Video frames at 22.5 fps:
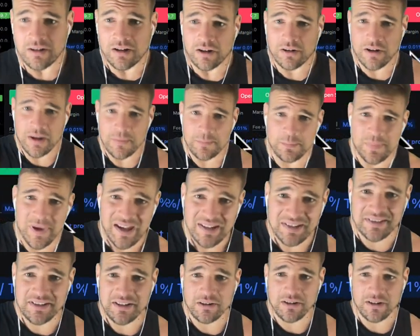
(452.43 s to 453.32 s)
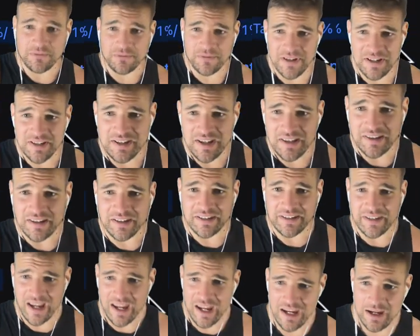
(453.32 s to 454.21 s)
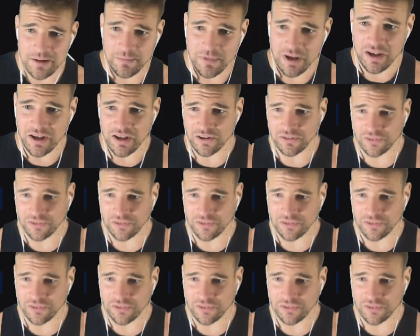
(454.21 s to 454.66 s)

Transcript: All right, best deal on fees in the game,